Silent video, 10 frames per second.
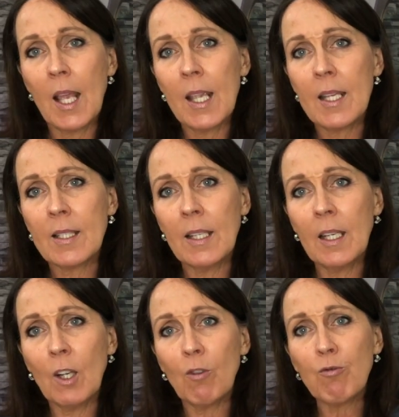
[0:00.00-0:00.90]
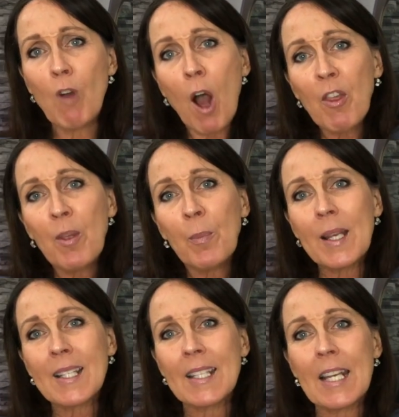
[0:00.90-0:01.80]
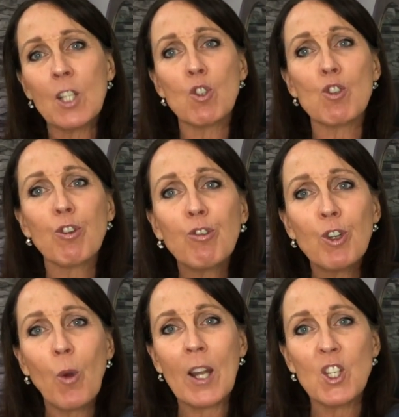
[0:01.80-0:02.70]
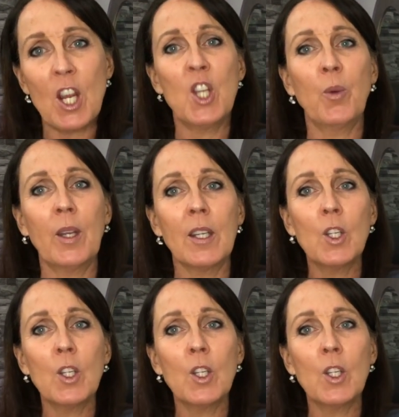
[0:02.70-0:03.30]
You see, rather than being seen as true and genuine,